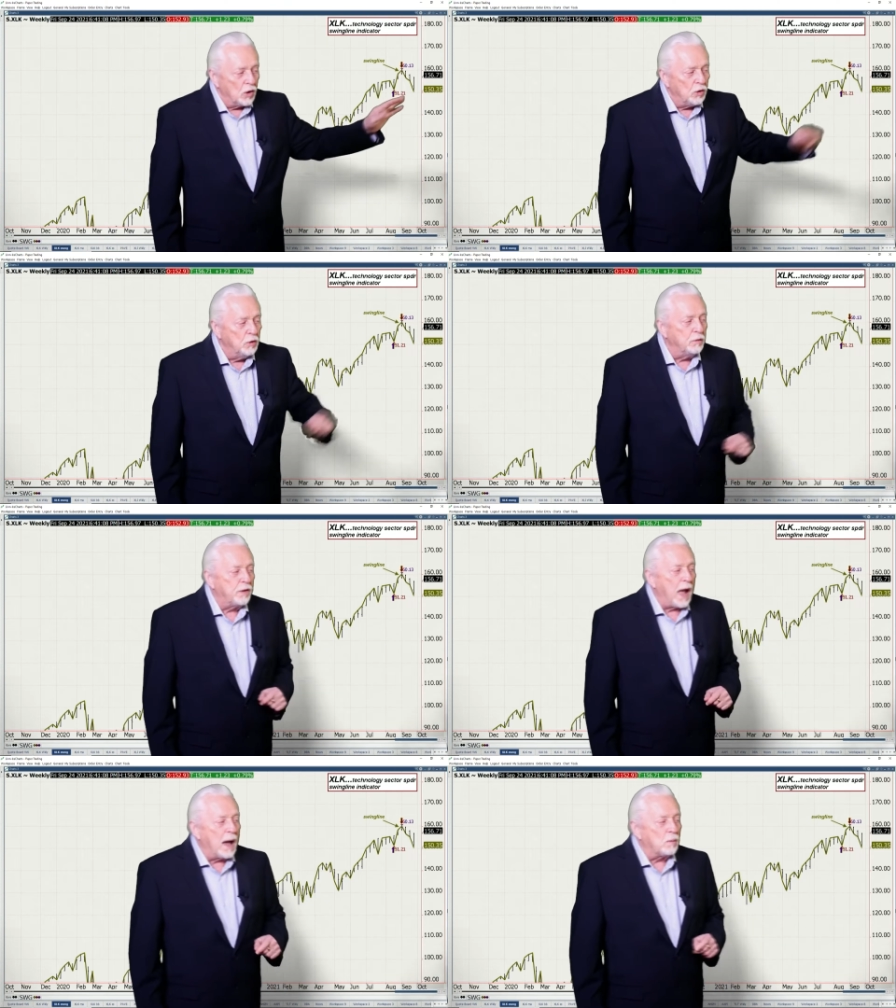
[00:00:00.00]

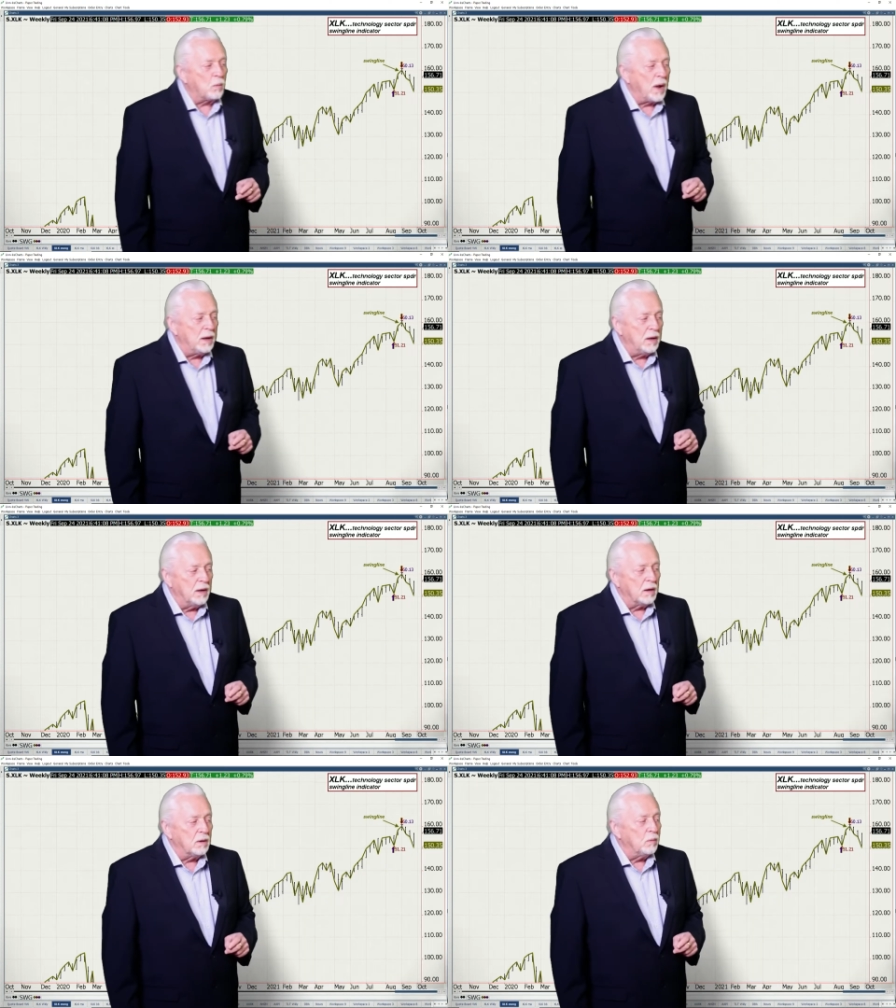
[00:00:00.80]
You've got right
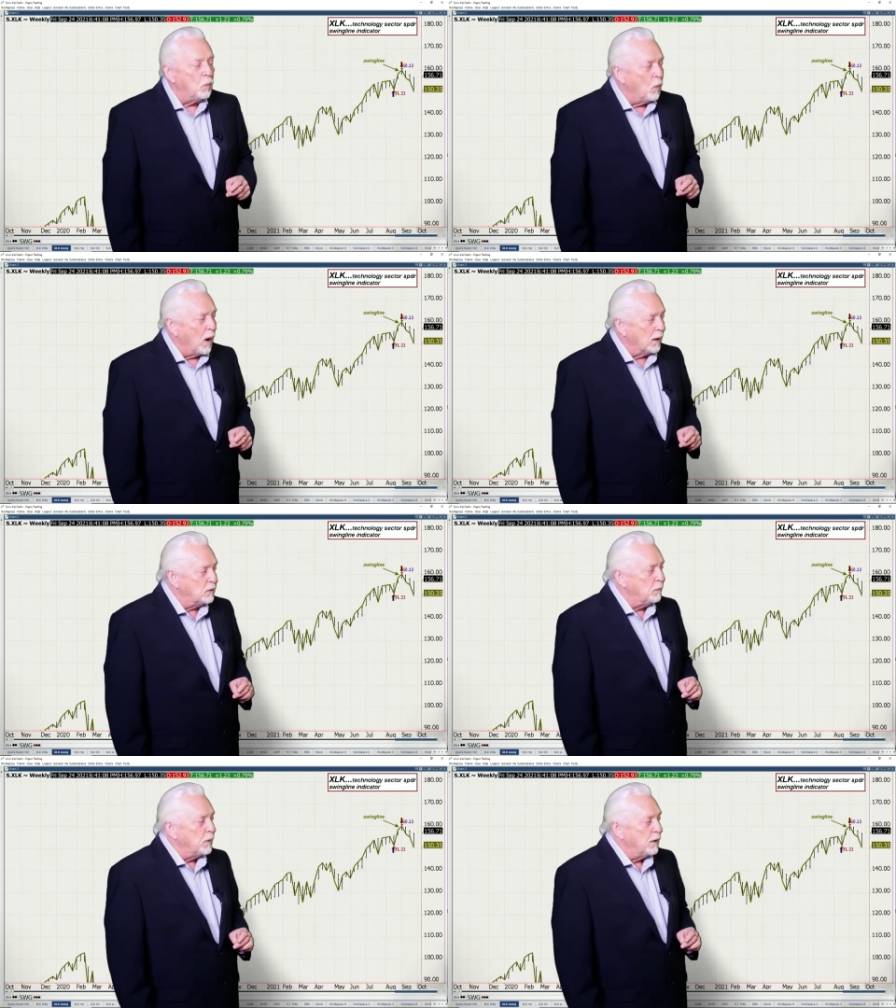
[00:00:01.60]
here what?